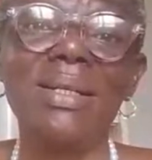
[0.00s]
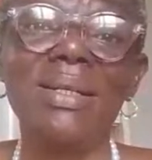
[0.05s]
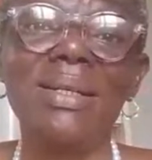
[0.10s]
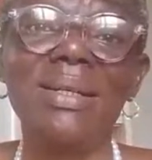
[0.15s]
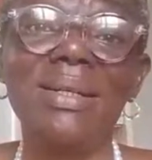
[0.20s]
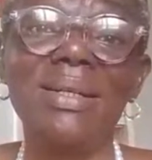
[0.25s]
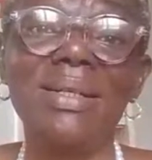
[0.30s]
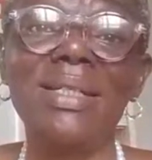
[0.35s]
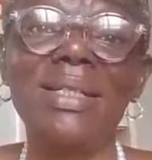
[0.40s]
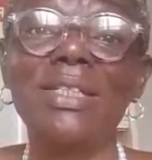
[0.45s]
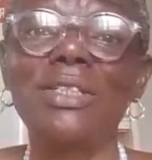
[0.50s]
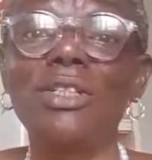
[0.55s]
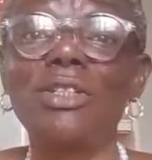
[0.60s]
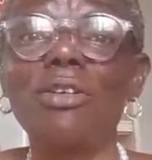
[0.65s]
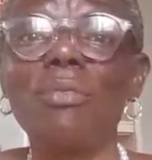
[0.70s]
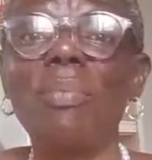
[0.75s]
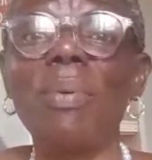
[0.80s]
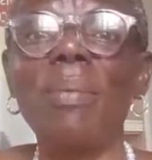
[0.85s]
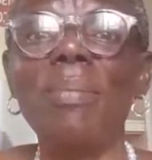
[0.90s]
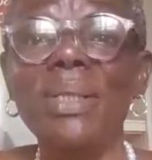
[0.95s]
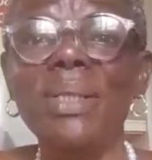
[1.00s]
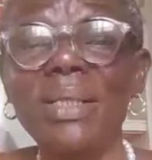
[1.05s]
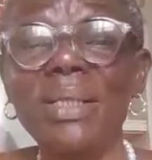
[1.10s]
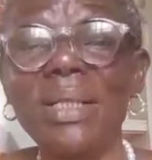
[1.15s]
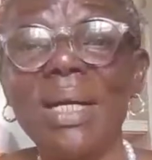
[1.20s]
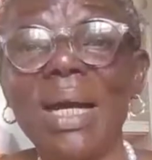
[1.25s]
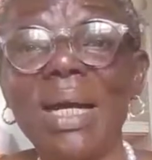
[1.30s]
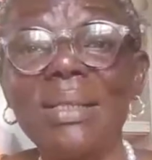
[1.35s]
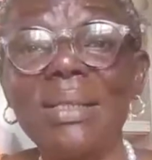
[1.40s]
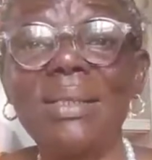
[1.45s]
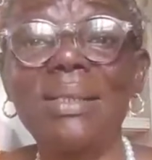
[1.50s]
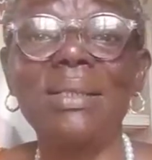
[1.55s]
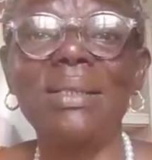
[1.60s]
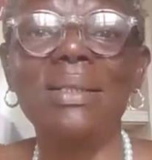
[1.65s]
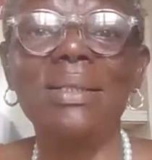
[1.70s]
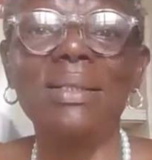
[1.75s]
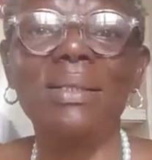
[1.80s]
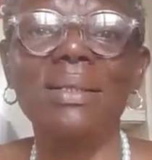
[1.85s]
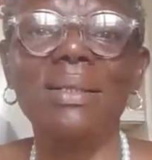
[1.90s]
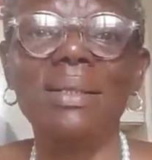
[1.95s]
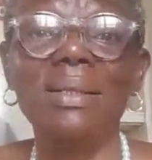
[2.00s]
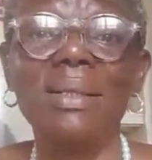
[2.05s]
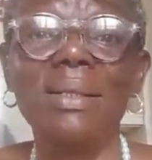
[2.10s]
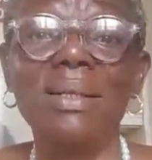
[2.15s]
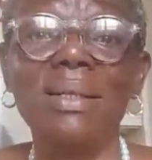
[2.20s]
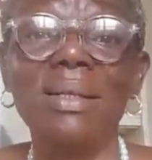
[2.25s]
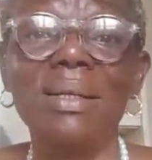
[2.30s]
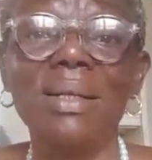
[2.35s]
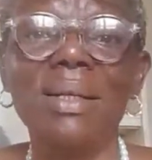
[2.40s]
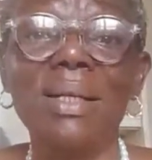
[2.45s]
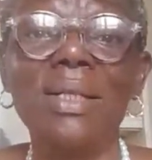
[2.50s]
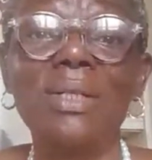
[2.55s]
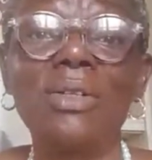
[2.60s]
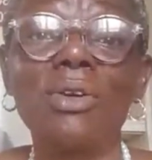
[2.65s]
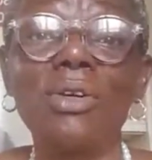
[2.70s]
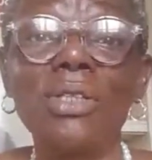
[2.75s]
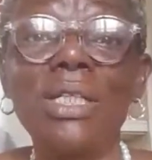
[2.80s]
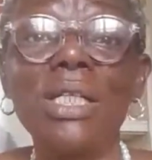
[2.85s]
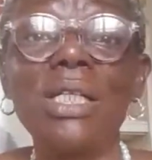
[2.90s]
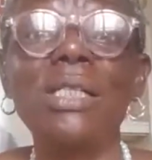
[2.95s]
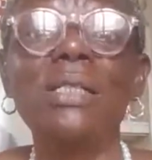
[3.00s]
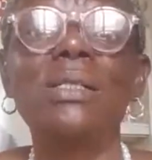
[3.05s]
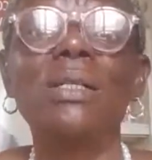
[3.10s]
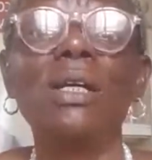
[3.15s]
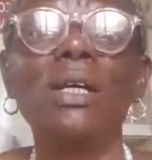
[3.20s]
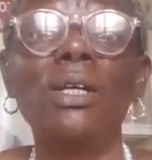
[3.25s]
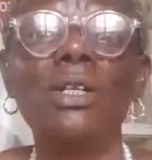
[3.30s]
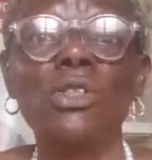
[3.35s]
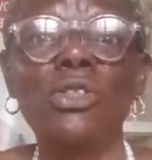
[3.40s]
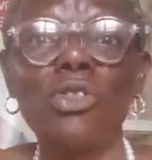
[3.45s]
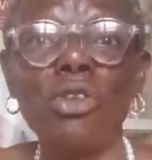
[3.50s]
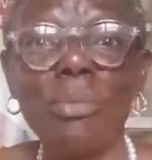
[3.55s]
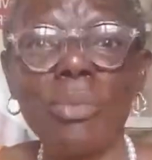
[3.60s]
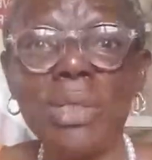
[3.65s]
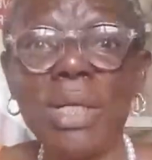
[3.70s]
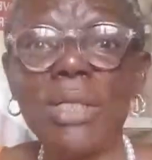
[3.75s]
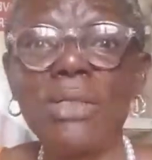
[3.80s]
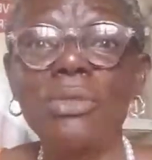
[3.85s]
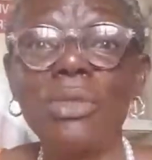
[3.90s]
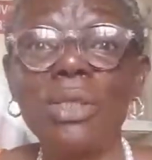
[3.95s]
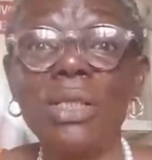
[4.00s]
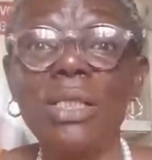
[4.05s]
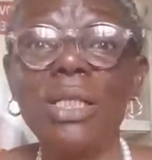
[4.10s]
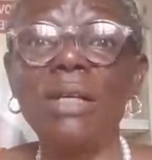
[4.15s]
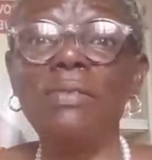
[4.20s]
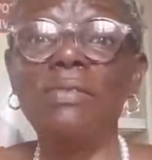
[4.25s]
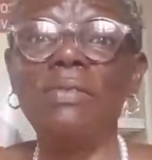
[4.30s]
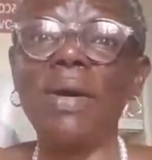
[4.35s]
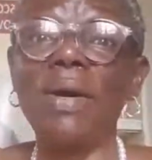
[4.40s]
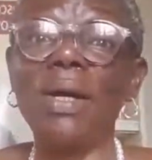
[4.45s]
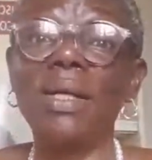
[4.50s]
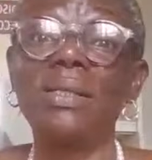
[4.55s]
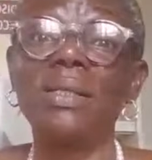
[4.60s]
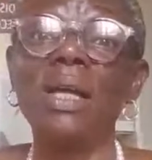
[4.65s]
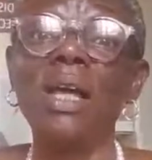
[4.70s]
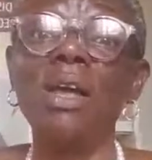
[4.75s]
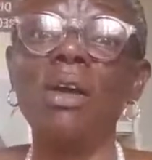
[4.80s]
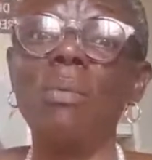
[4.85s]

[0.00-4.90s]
It's a source of palmitic acid. It contains some saturated fat,